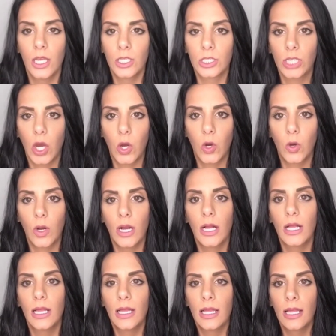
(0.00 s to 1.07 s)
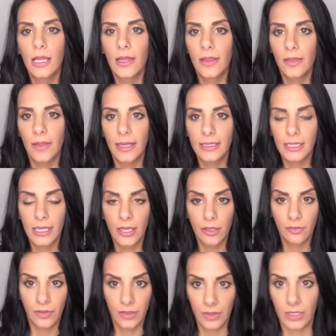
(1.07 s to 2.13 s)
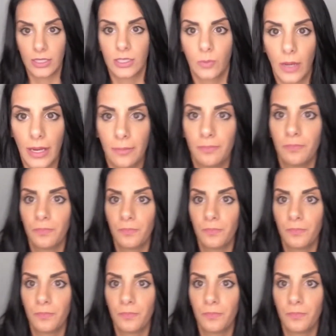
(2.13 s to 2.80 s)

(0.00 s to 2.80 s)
So let's think of it this way.